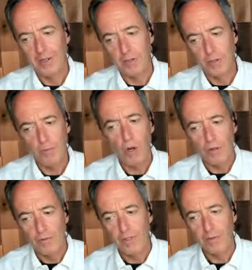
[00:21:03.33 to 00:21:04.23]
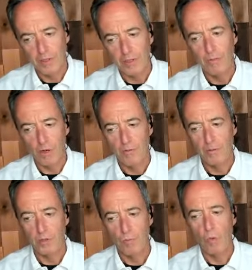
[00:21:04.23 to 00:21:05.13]
but it is definitely part
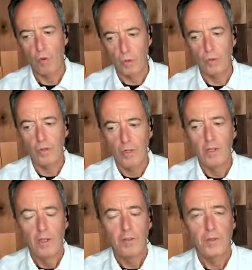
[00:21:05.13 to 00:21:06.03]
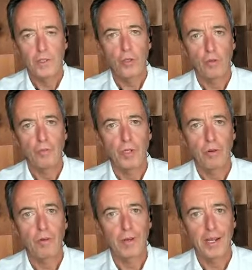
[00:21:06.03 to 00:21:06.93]
of this
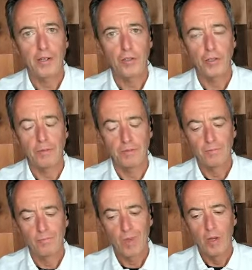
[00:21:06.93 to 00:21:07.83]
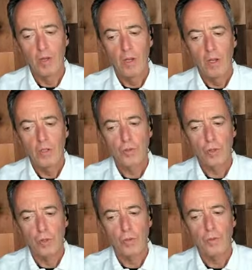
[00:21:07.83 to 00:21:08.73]
human creation.
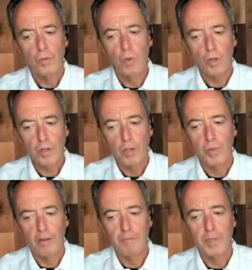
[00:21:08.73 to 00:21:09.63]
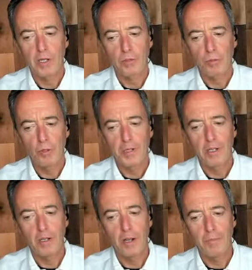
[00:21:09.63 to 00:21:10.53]
So the work that we have been
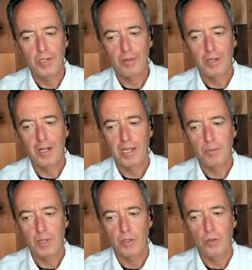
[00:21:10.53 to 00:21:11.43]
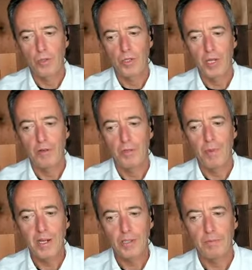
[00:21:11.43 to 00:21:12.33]
exploring in the non-material aspect of source energy
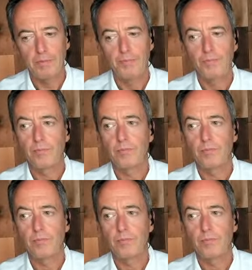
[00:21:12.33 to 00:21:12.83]
medicine